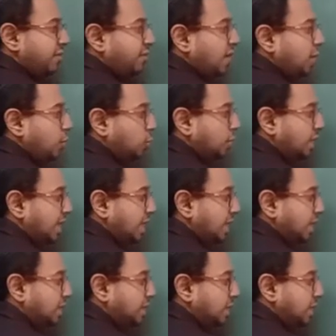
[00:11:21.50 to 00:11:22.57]
I
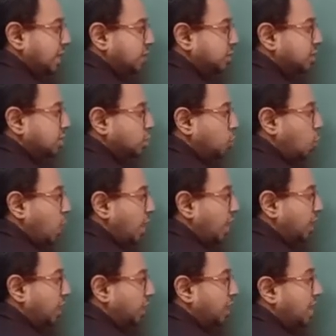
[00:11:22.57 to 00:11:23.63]
rotate the
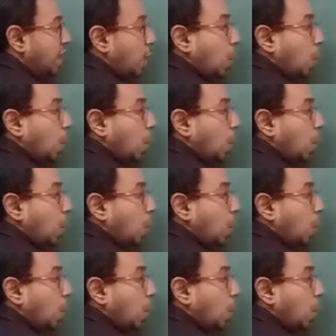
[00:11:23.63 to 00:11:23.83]
square